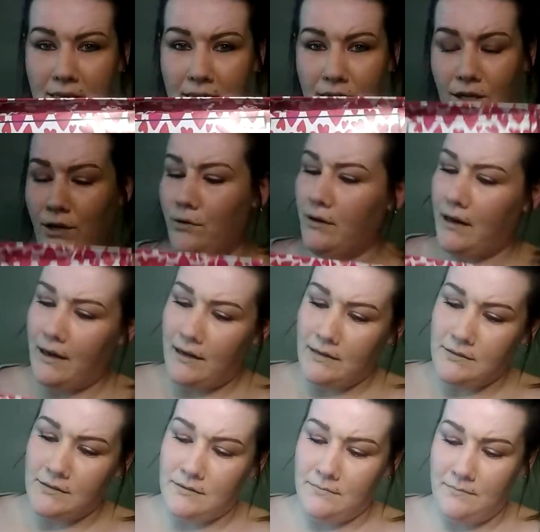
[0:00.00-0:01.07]
that cute,
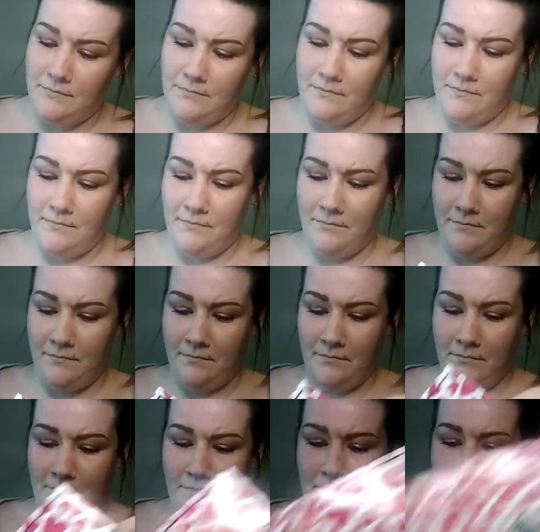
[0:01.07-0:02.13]
guys?
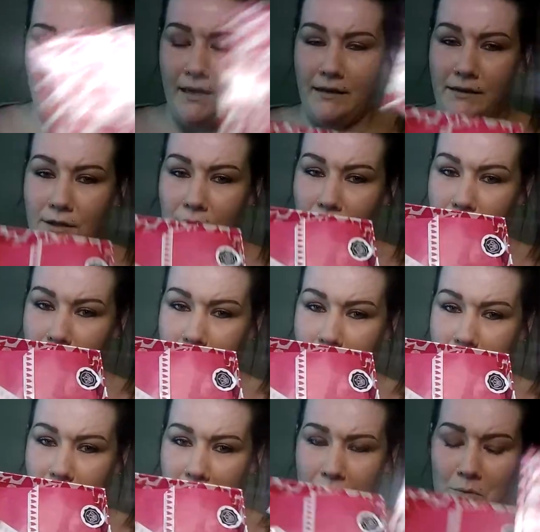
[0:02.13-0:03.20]
Like they're,
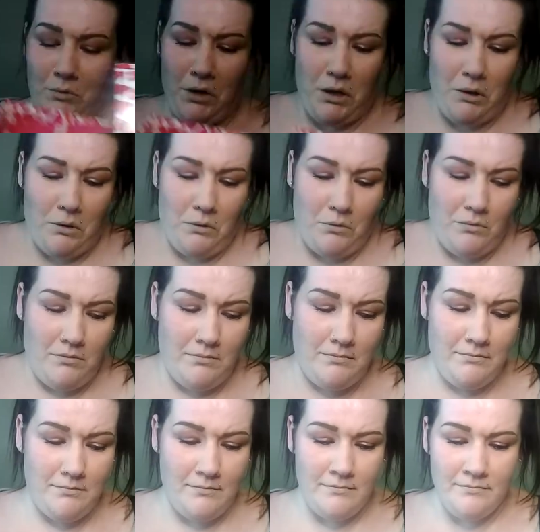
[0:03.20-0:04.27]
I don't know.
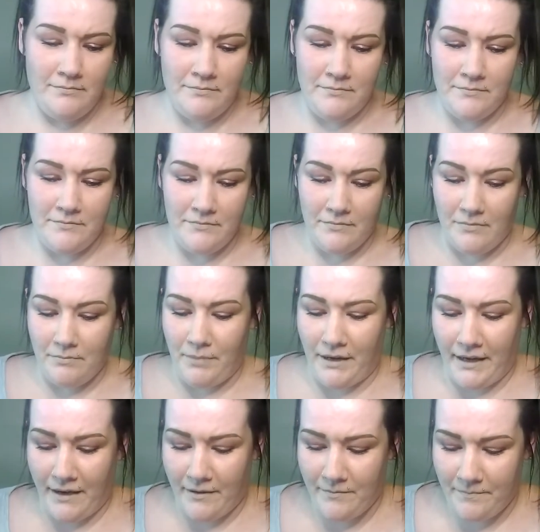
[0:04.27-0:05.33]

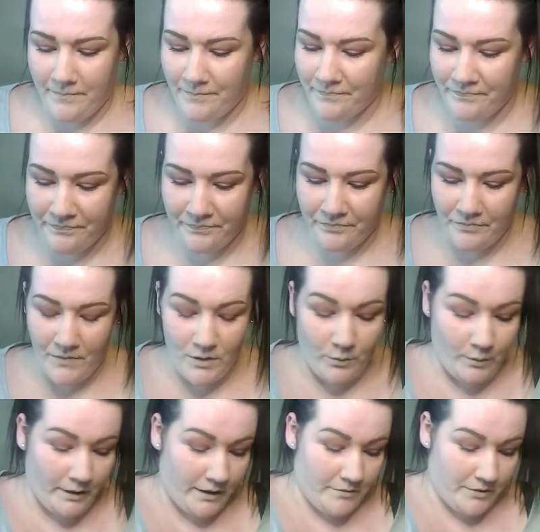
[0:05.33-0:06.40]
But,
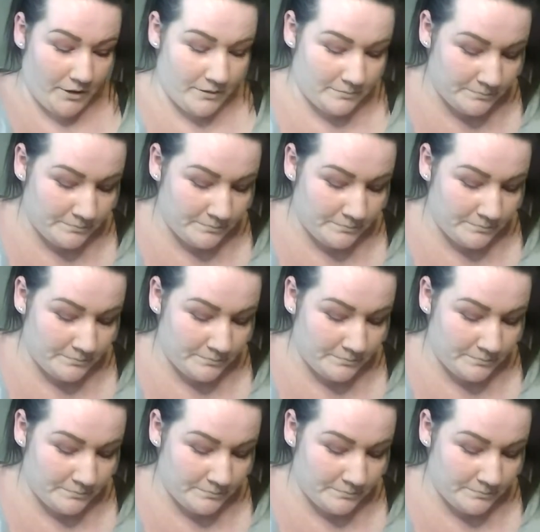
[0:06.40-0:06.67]
whatever.